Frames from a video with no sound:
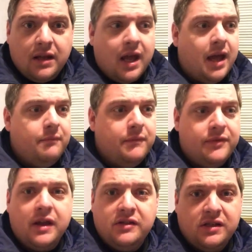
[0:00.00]
Um,
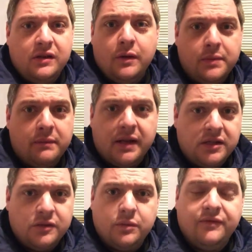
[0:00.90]
those two opening
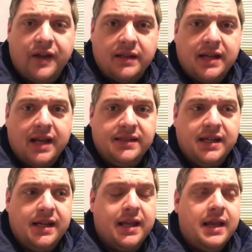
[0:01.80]
matches were
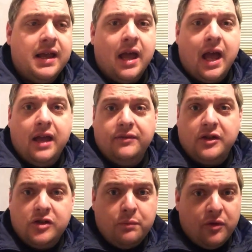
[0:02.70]
fantastic. Uh, the
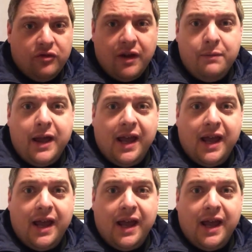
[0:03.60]
triple threat